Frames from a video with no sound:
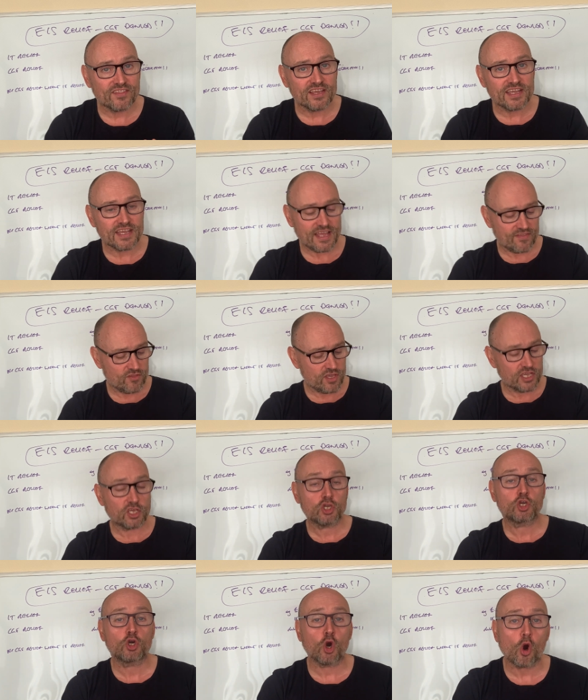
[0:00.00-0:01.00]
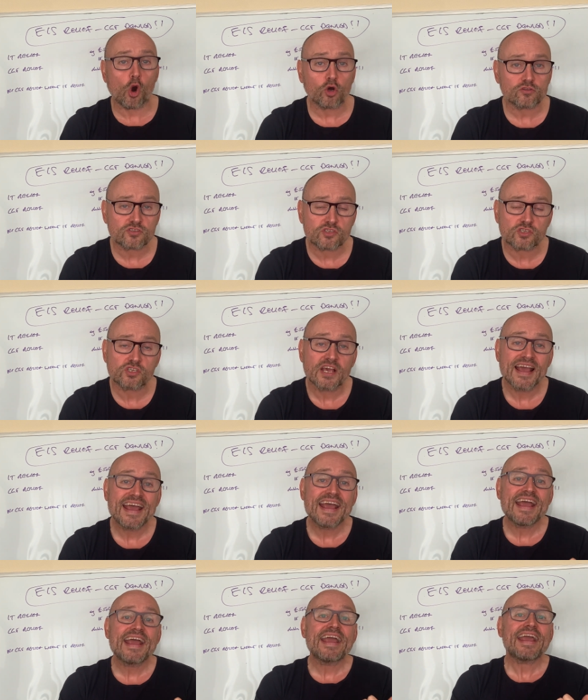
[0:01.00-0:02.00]
the courts,
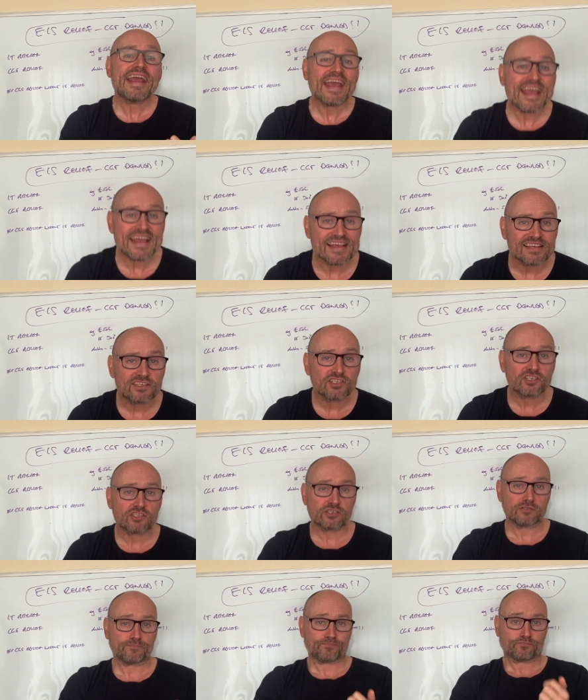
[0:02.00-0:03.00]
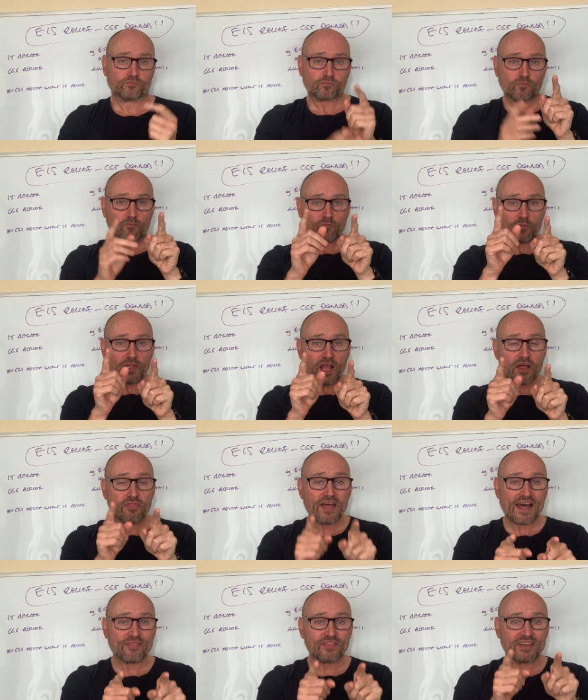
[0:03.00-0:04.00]
is
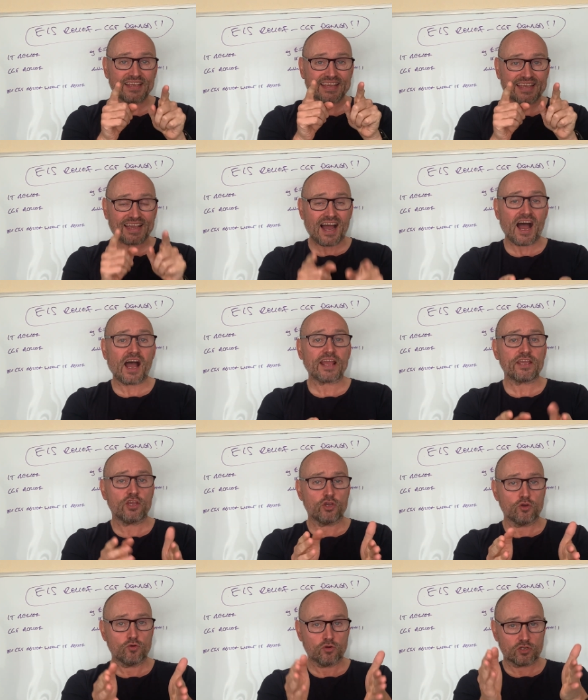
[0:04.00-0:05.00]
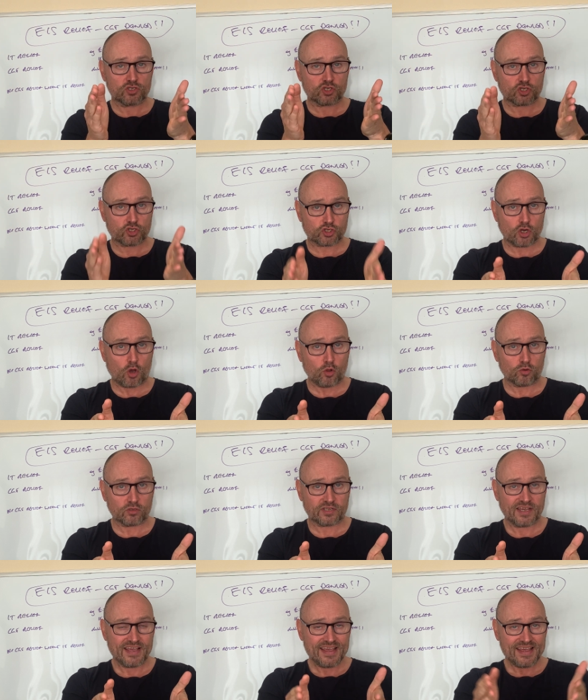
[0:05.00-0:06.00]
that the guy who sold
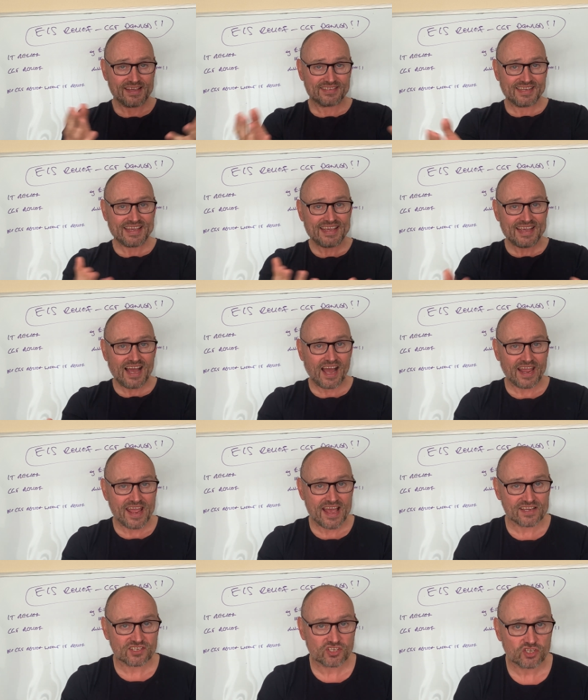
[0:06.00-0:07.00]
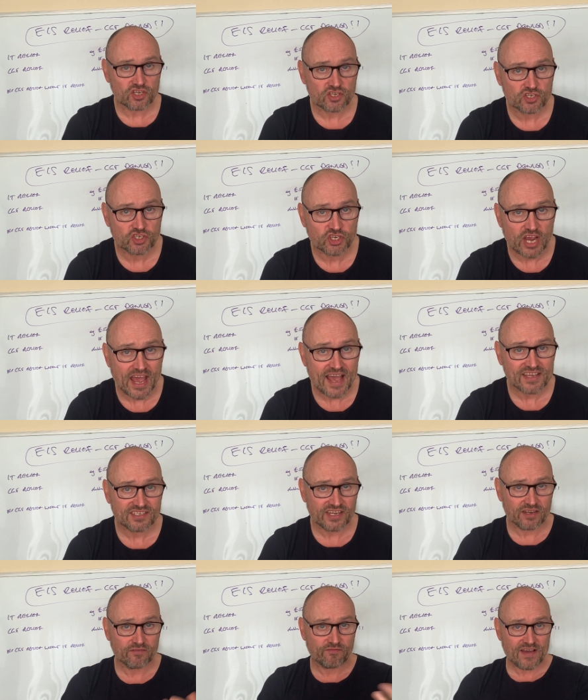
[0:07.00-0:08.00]
his EIS shares,
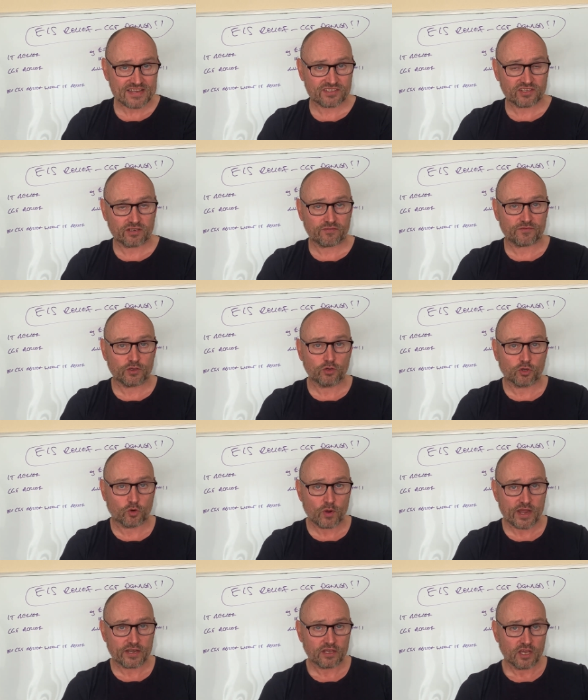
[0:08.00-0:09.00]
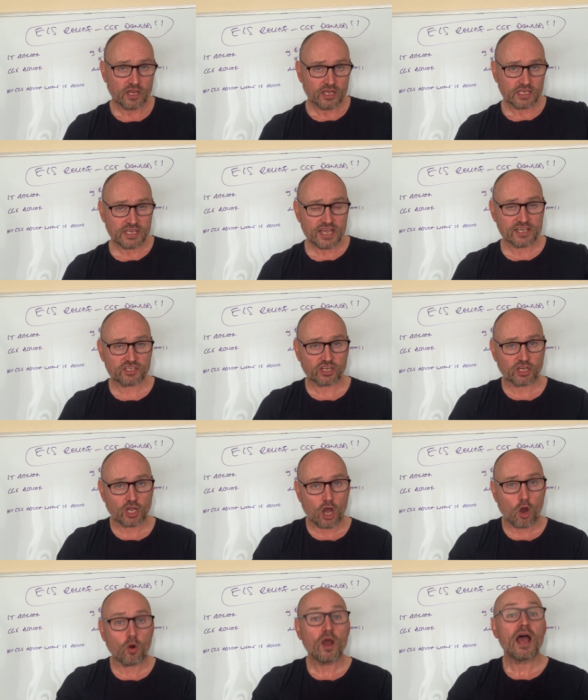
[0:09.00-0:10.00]
he invested a few quid years
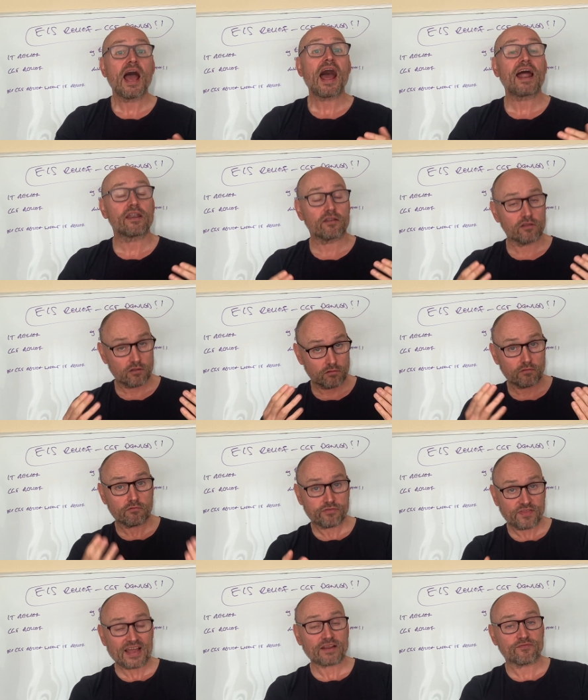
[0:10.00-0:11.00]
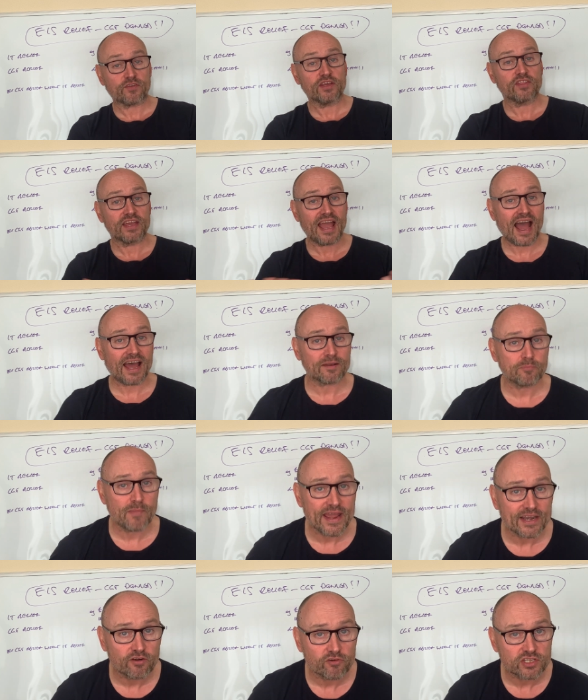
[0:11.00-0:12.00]
ago, and thankfully they had
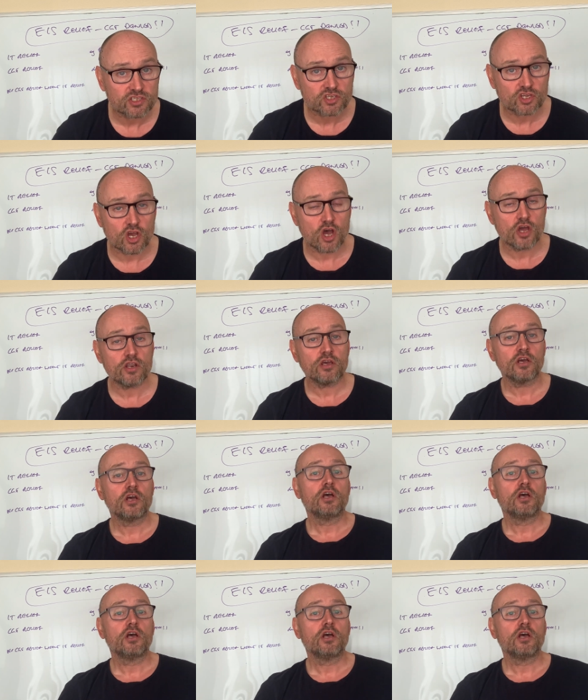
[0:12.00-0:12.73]
made a return,